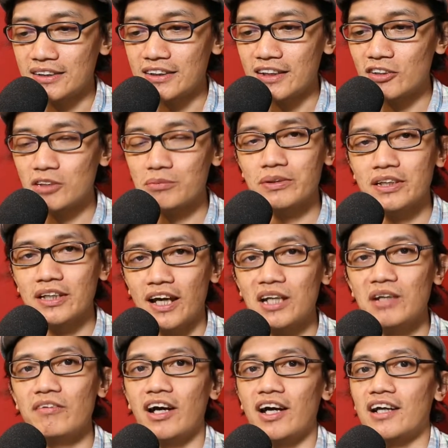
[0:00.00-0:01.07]
It could be
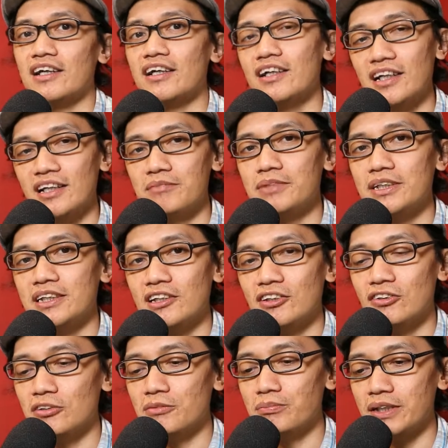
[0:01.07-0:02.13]
anywhere. I mean, it
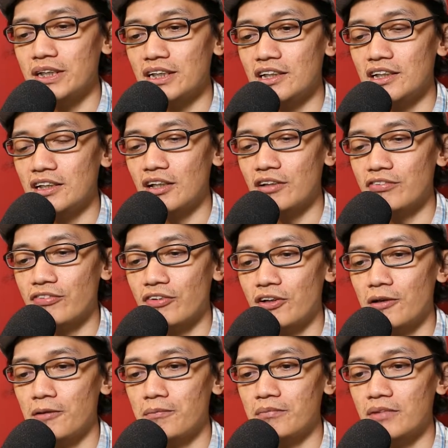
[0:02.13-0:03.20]
could be
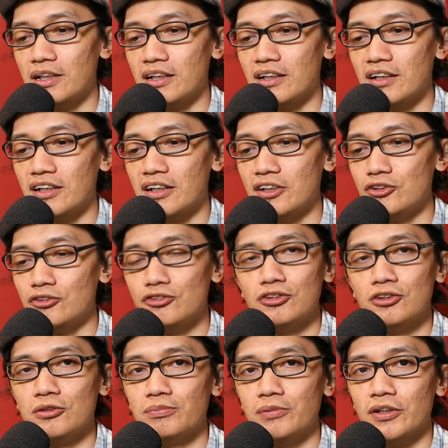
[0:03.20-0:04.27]
from
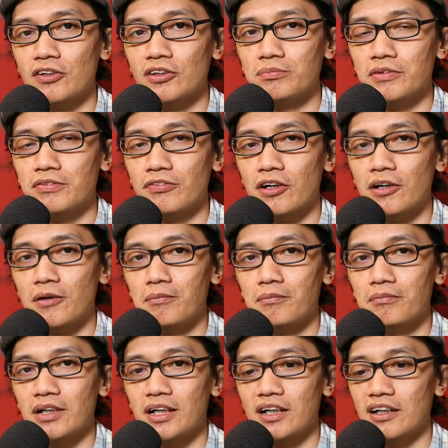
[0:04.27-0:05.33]
YouTube. It could be
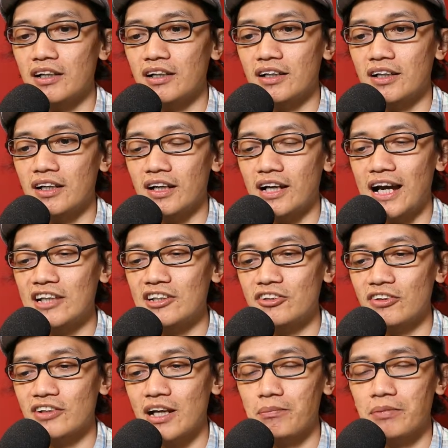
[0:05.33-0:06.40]
from
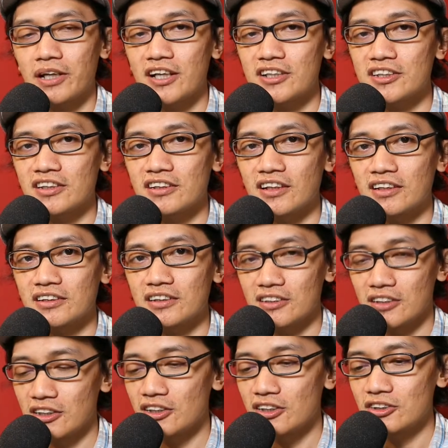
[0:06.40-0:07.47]
Android application that
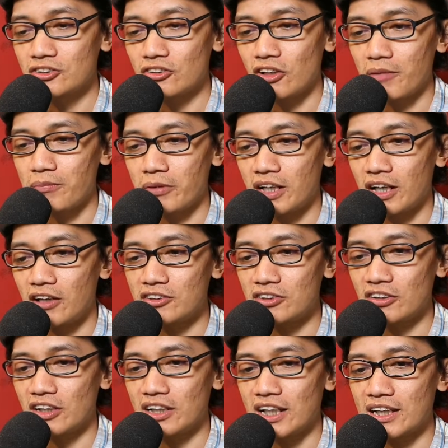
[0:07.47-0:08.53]
talk about how to
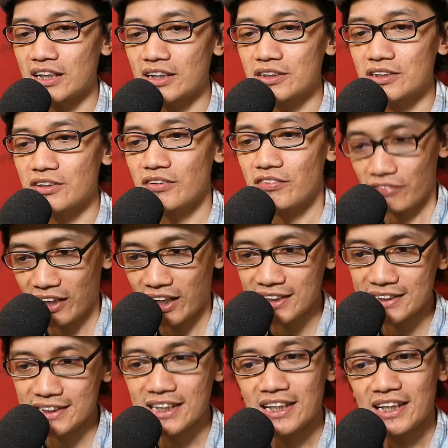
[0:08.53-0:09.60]
learn English
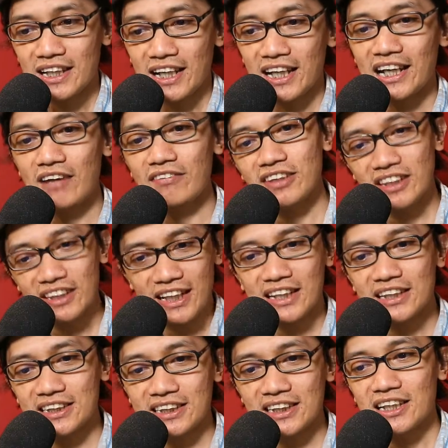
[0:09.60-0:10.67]
fast. And after
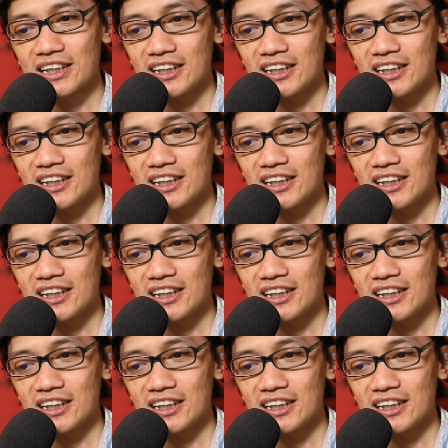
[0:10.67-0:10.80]
that,